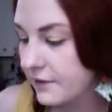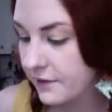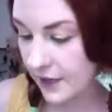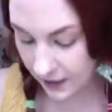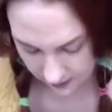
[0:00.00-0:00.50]

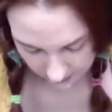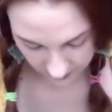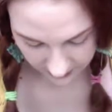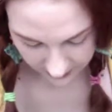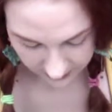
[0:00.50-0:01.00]
set.
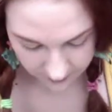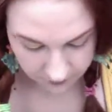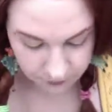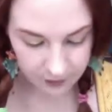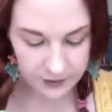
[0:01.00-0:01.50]

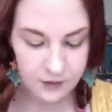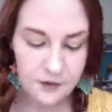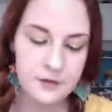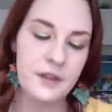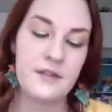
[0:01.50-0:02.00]
Again, really
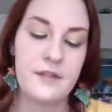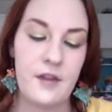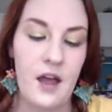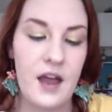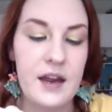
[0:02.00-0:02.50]
loved this
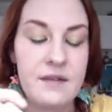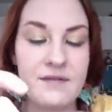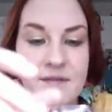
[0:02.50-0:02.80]
sign.